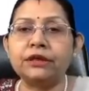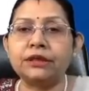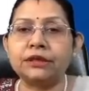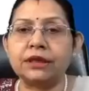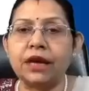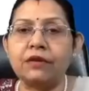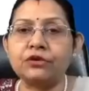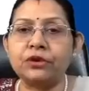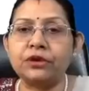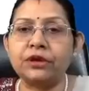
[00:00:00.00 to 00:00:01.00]
This is a
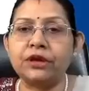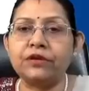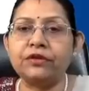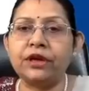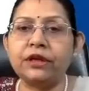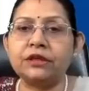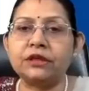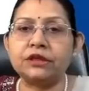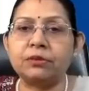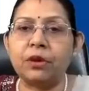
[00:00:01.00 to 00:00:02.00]
graph showing the death rate.
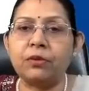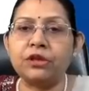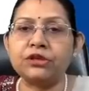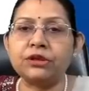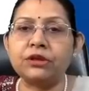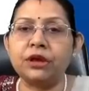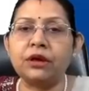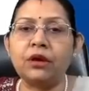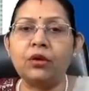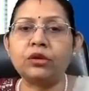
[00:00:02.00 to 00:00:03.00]
This is a population
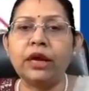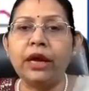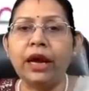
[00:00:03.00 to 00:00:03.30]
growth.